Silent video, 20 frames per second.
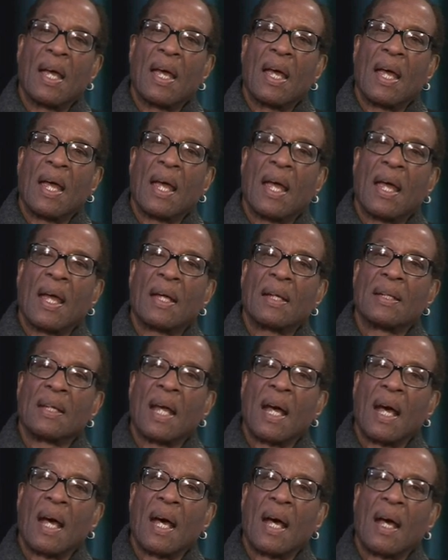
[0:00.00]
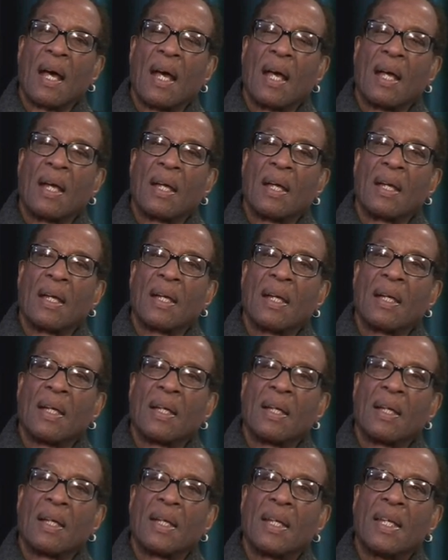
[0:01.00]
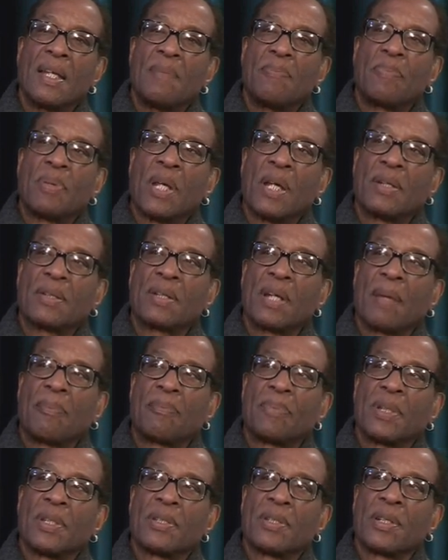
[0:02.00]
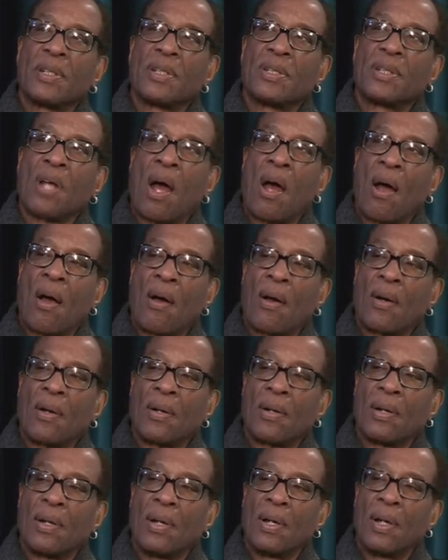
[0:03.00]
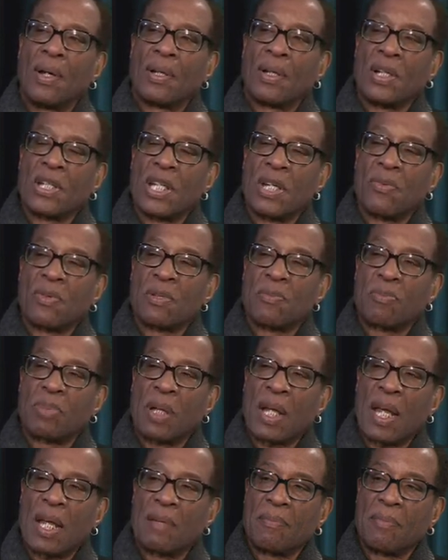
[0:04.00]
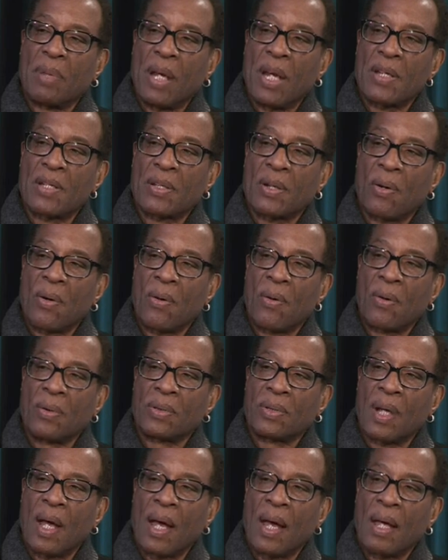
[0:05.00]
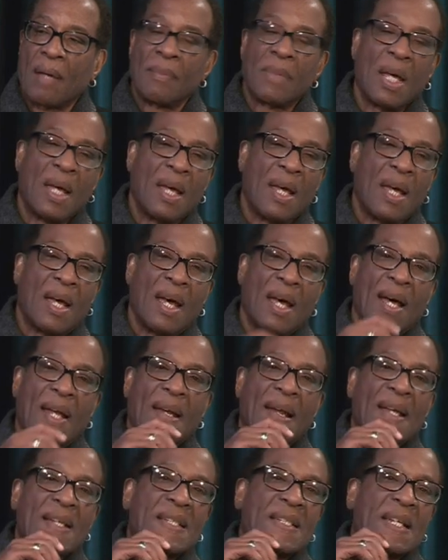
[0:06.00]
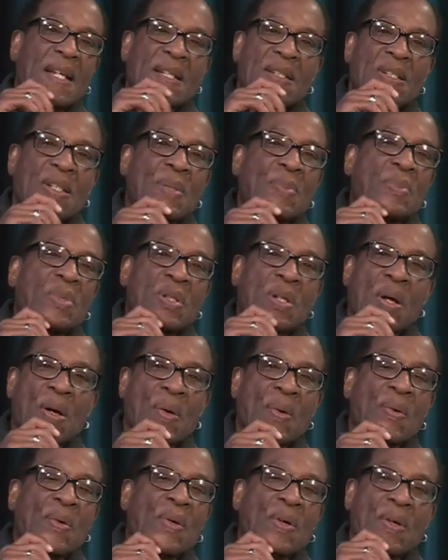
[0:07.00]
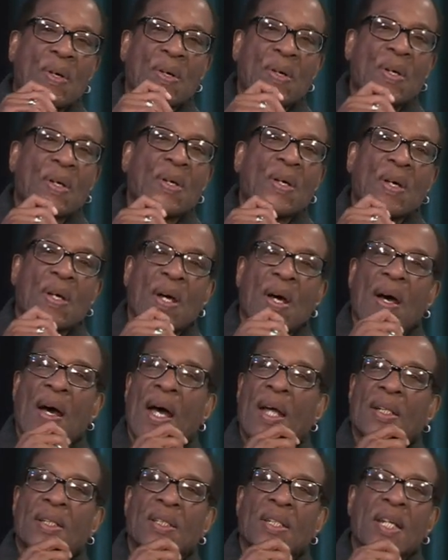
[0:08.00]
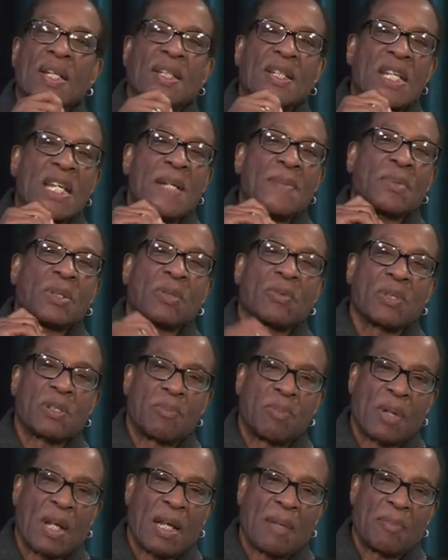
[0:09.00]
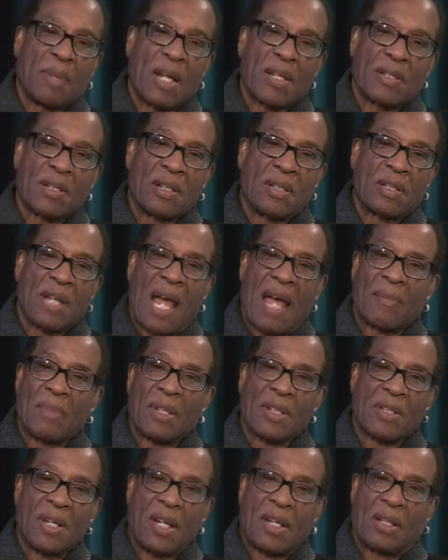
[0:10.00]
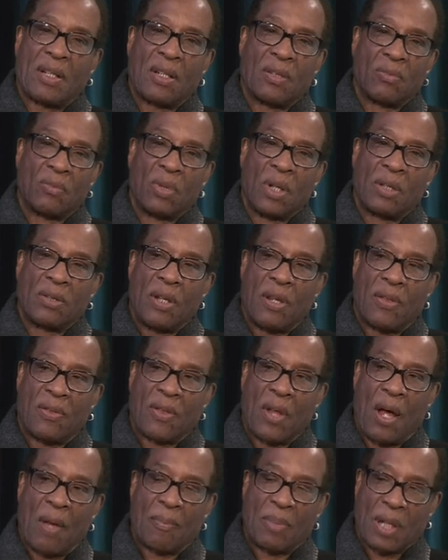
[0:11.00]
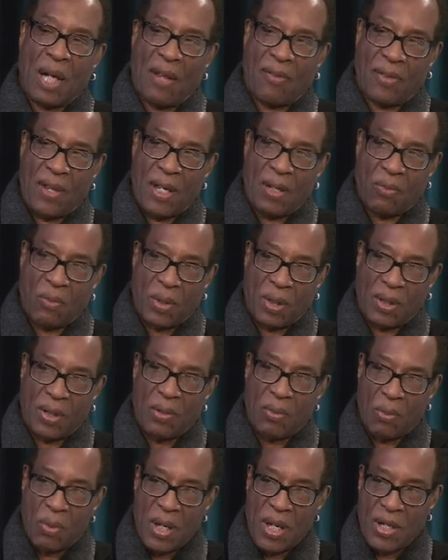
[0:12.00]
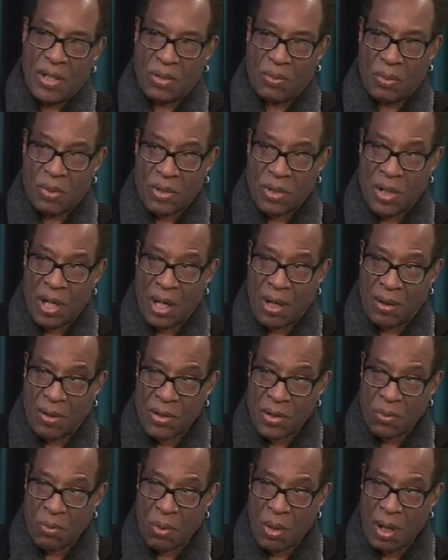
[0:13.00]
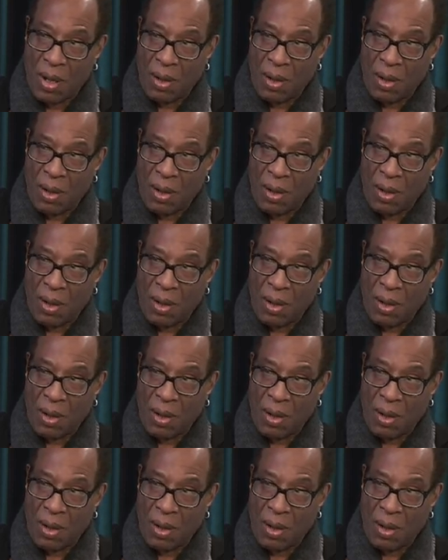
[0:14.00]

and he picked up his guitar, because he was playing bass the whole time. And I said to him, you know, Dick Heebler was playing bass at the time, and Dick could really thump, and I think Willie Weeks was there as well.